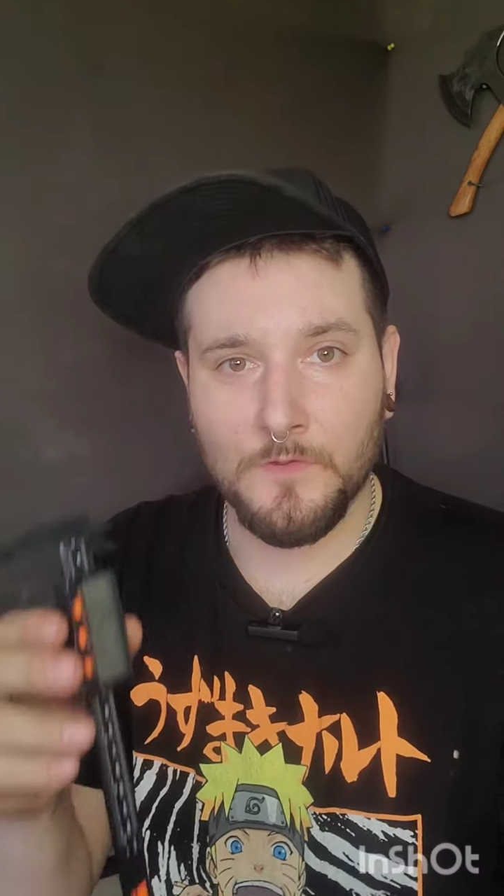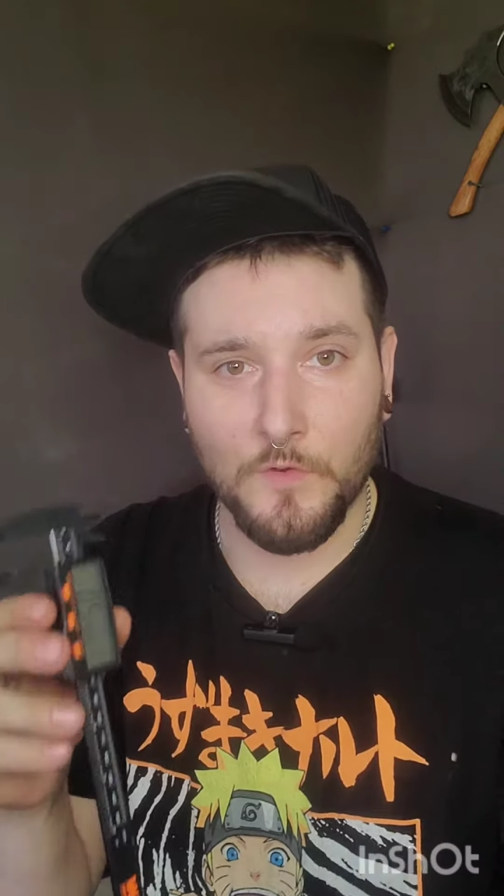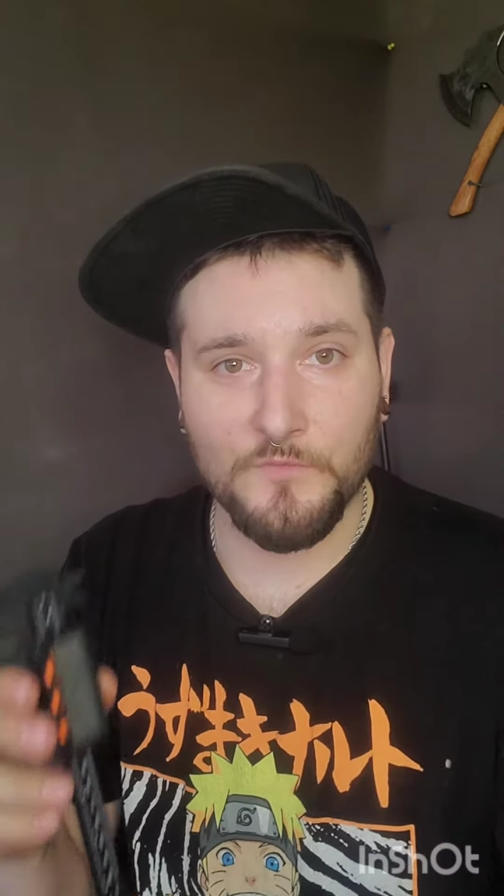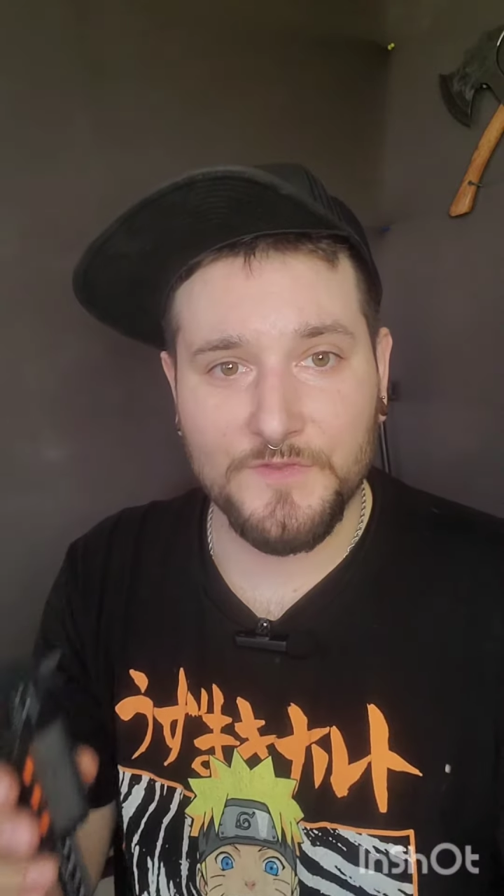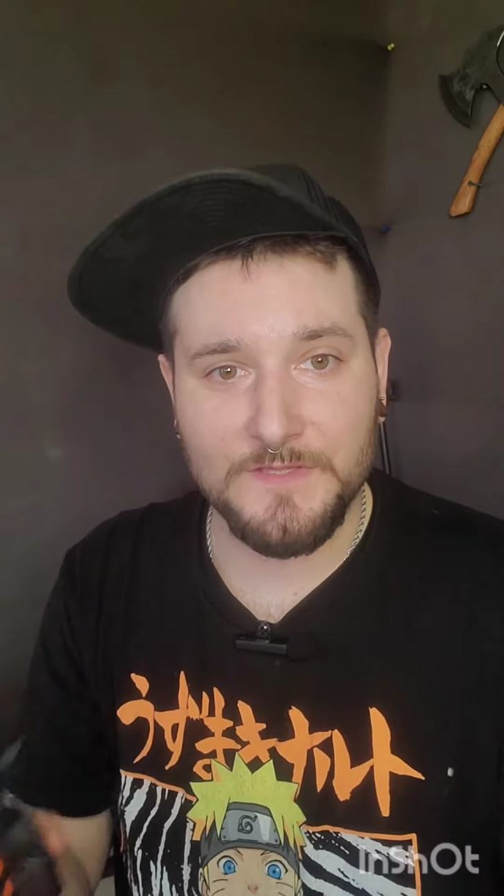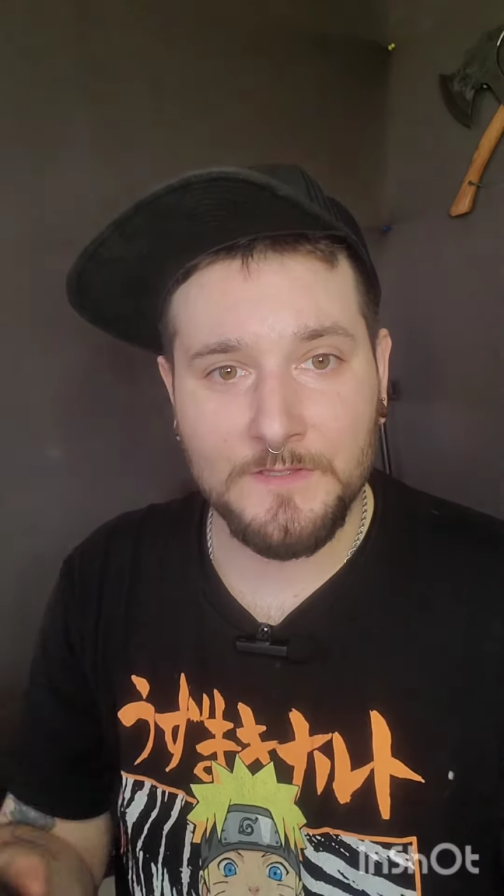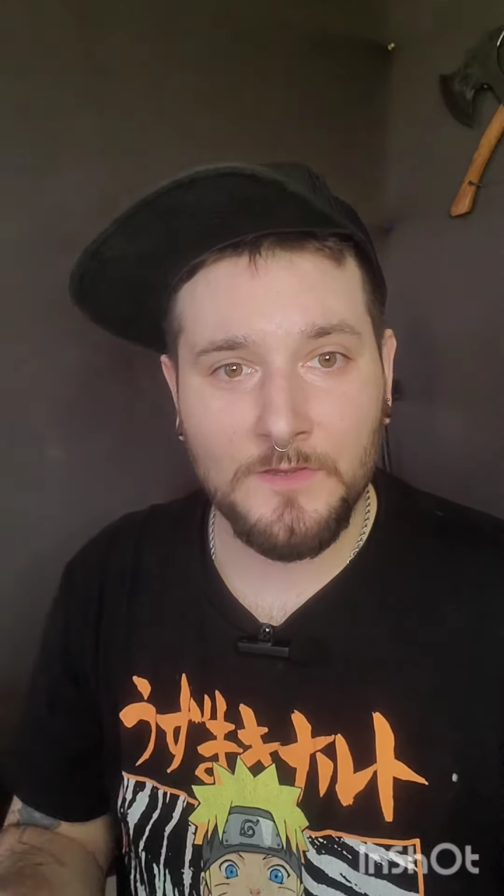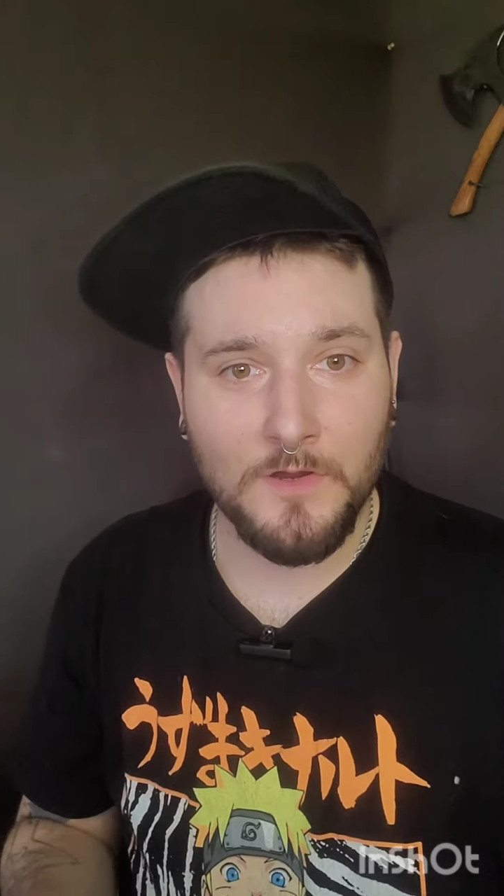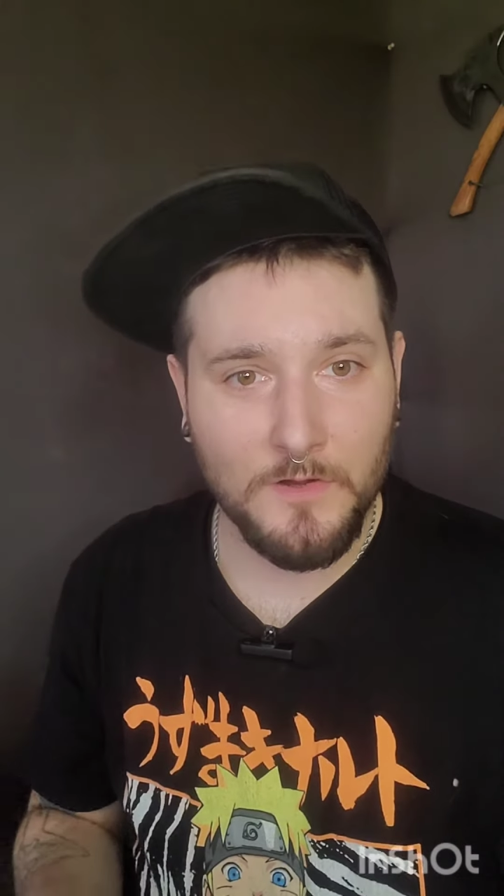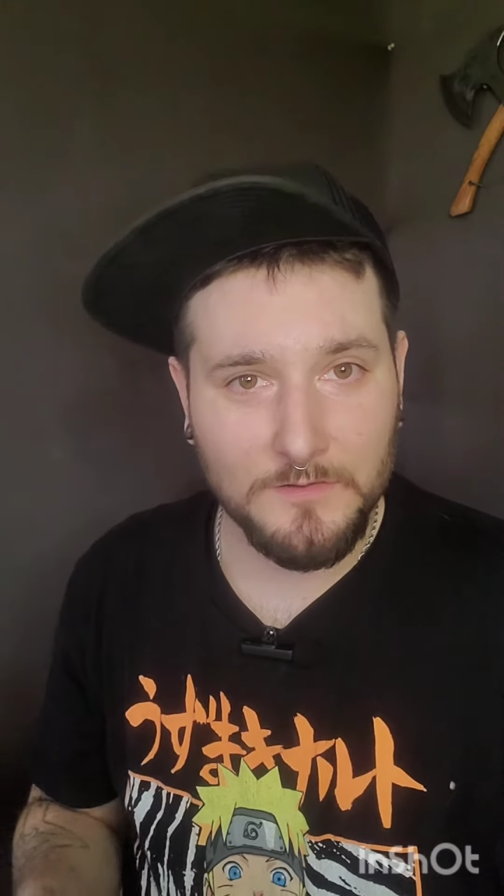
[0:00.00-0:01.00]
Hopefully
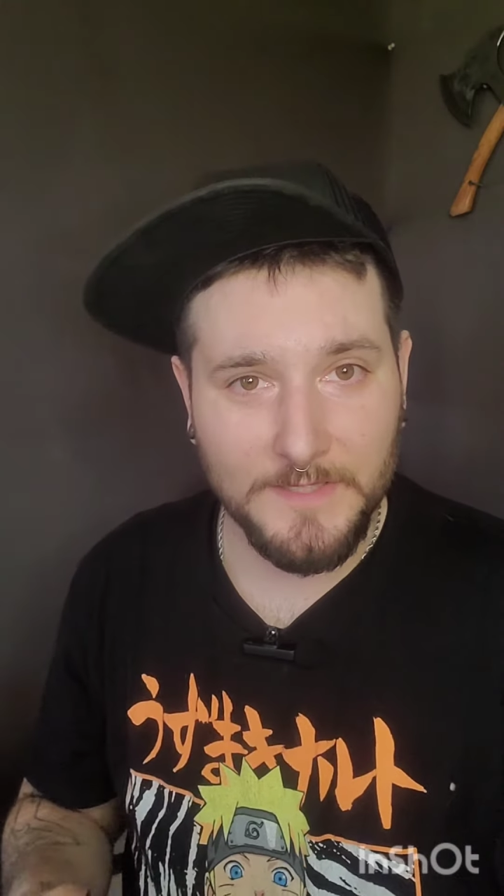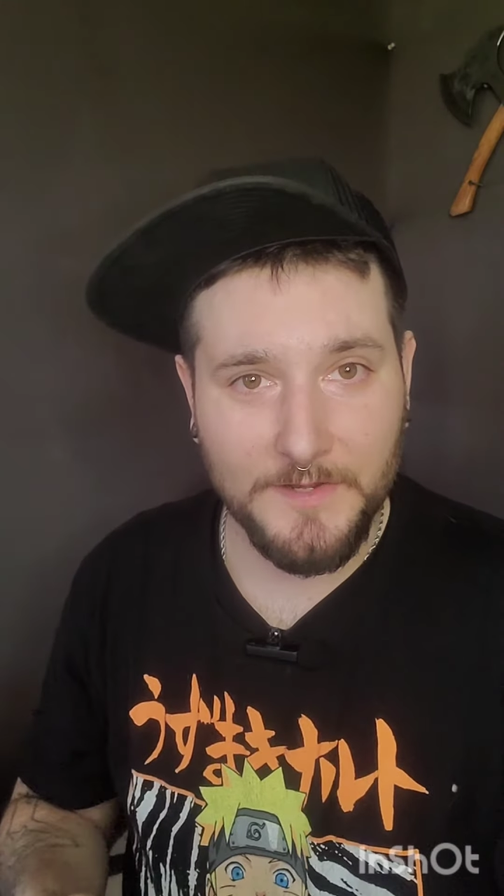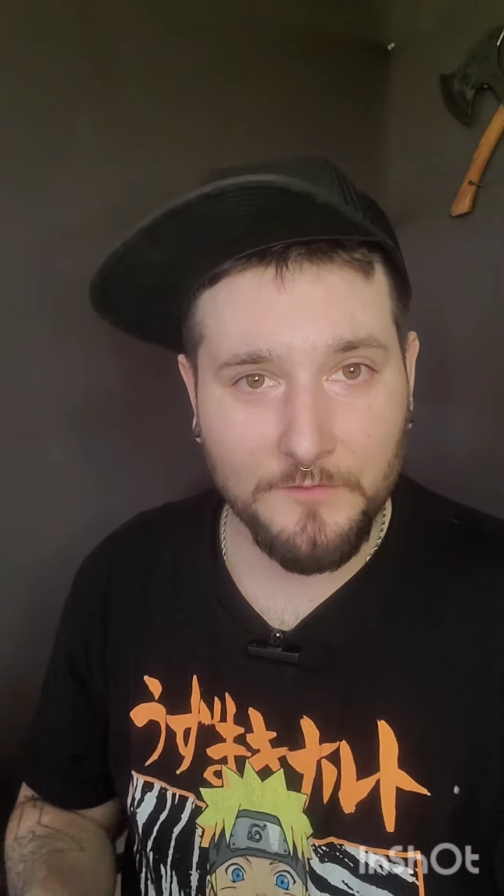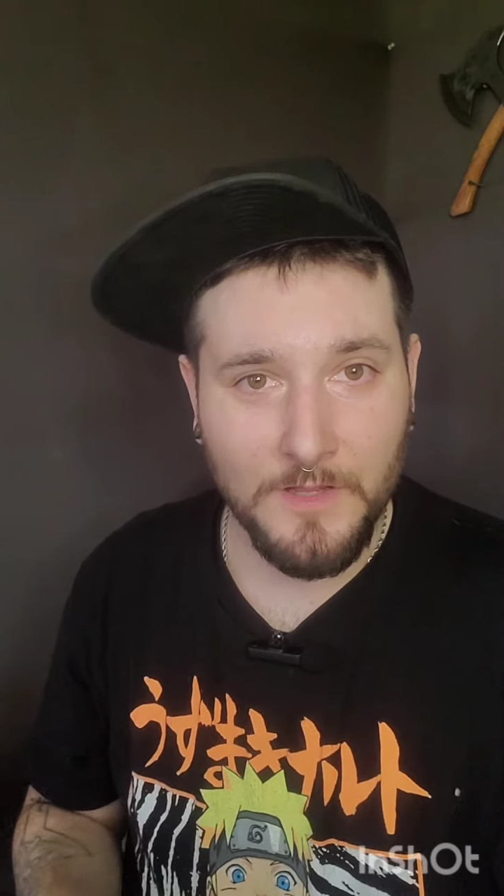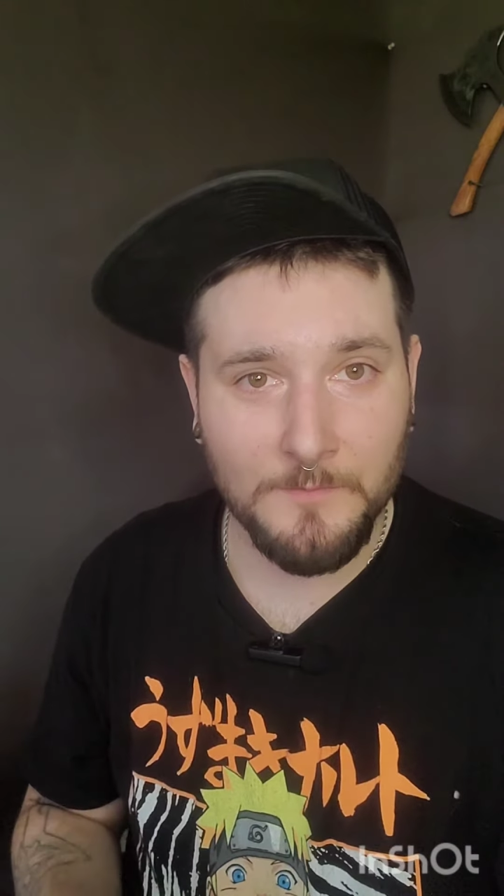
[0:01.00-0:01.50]
later